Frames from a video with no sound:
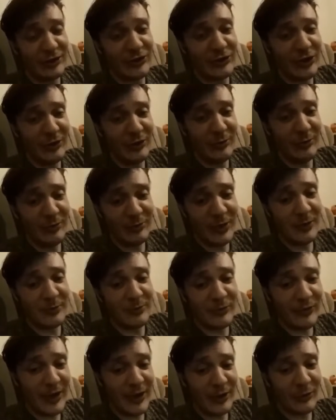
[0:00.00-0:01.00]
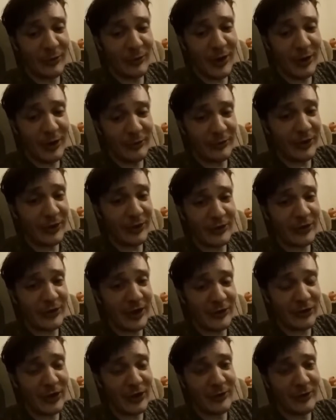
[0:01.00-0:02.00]
sing with people around the world.
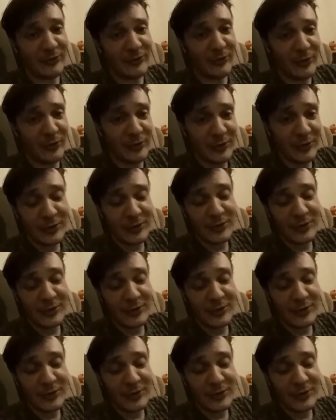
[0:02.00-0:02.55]
That sounds fun.